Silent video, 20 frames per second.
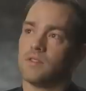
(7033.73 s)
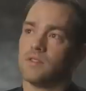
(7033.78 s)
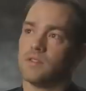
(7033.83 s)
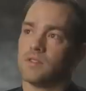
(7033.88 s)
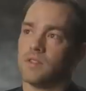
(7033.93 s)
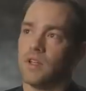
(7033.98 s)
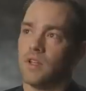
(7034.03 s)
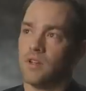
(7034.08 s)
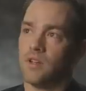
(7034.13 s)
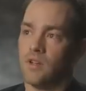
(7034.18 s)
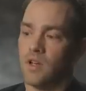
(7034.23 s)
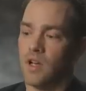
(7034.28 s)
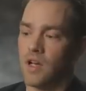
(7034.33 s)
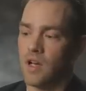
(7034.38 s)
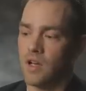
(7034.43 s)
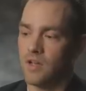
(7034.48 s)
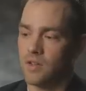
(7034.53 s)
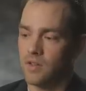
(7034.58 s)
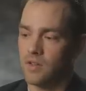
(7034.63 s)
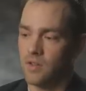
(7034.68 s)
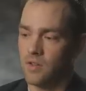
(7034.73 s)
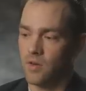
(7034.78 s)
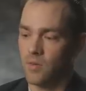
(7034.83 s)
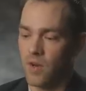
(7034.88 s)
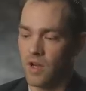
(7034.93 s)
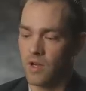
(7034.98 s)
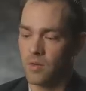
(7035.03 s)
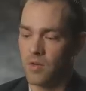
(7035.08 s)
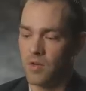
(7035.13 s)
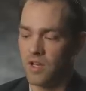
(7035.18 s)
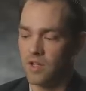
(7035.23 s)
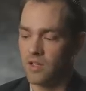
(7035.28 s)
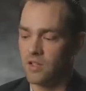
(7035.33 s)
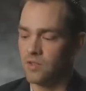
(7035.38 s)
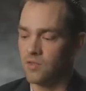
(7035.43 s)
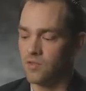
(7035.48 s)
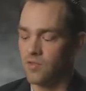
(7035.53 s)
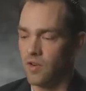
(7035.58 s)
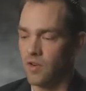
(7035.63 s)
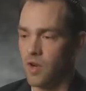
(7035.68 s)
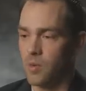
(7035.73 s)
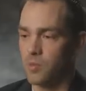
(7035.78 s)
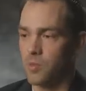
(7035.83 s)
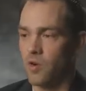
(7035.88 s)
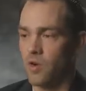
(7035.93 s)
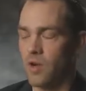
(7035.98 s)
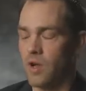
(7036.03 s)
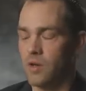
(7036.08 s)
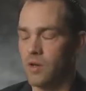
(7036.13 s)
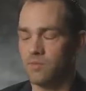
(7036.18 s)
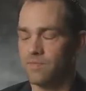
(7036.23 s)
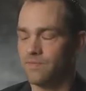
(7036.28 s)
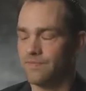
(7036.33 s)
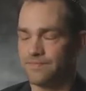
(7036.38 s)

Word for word: said they're recommending you for upgrade.